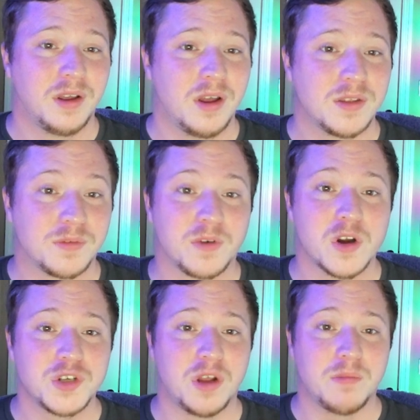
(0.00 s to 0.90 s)
The
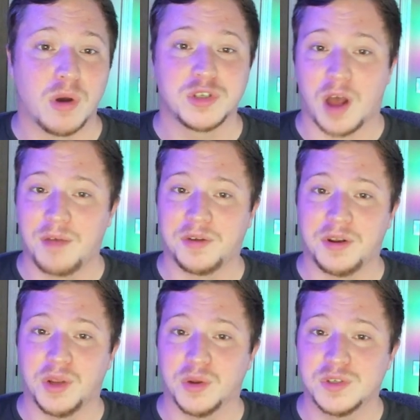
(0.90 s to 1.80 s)
first and most often
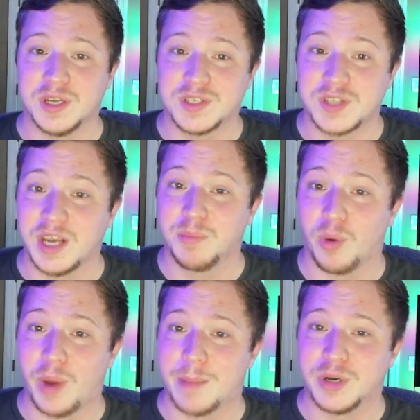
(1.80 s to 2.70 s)
used is sync
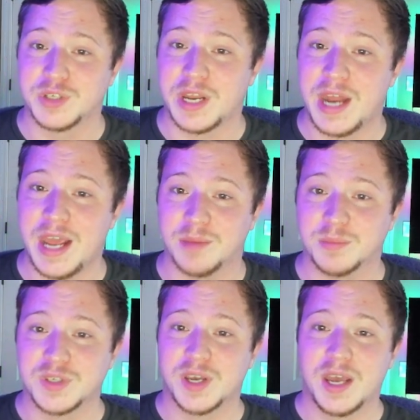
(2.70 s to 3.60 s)
parameters and
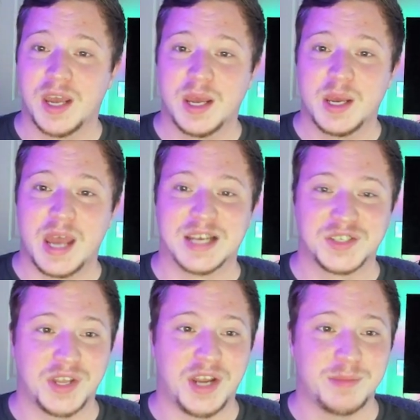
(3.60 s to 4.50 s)
names. As the
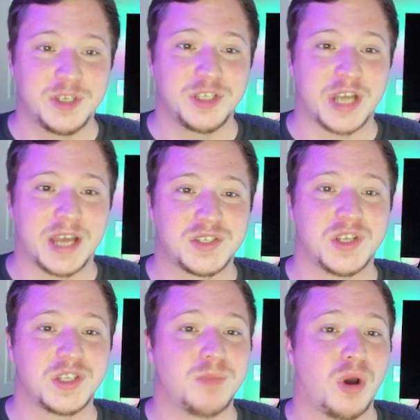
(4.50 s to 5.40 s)
name suggests, this
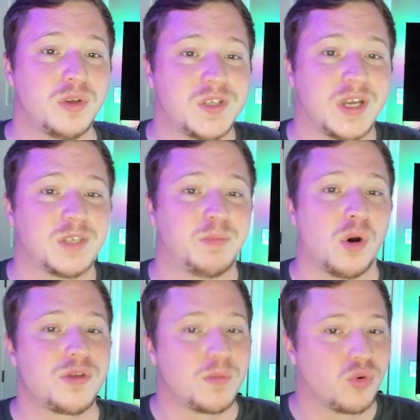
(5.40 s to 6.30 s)
mode syncs both
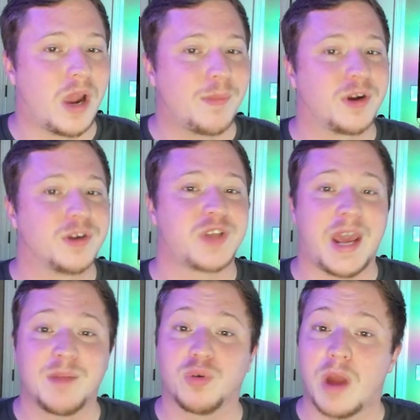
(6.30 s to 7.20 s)
the parameters and
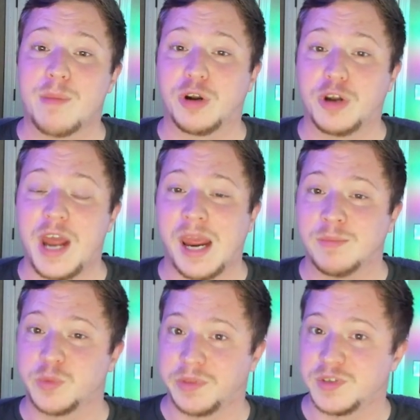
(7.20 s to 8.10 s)
parameter names
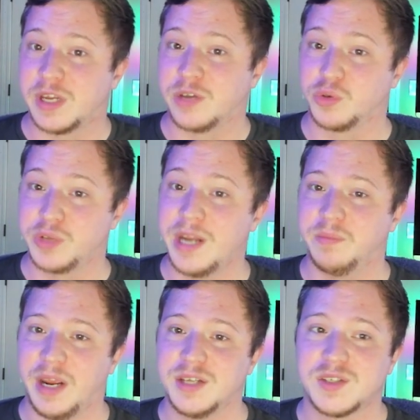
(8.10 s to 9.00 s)
with the central
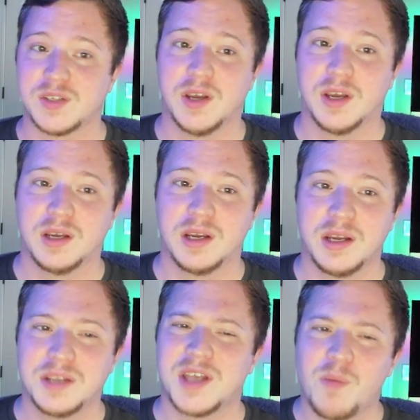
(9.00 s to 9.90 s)
database.
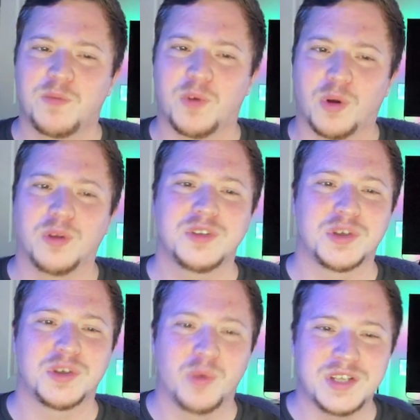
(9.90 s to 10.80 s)
It's helpful to
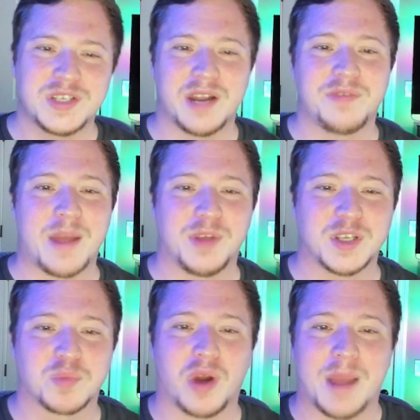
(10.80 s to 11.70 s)
reset a family's
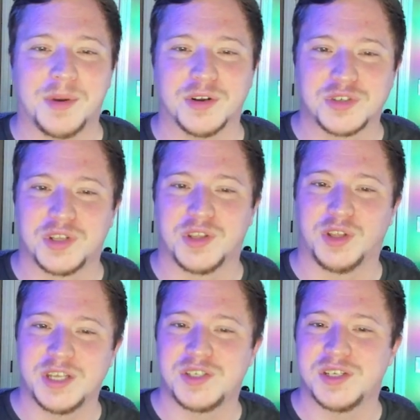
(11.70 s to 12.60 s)
parameters to the
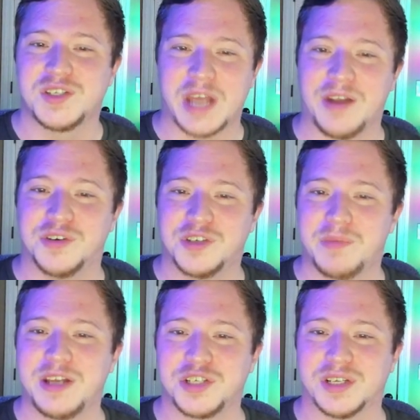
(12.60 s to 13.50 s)
listed standard
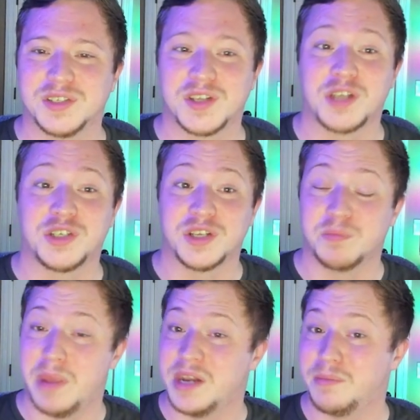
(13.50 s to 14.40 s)
dimensions, such as
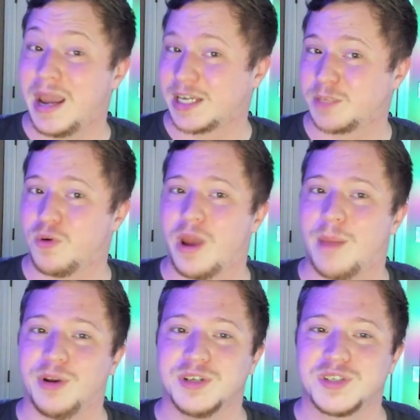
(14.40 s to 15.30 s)
min and max
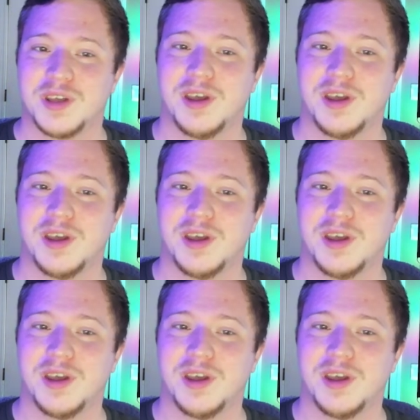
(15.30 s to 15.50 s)
parameters.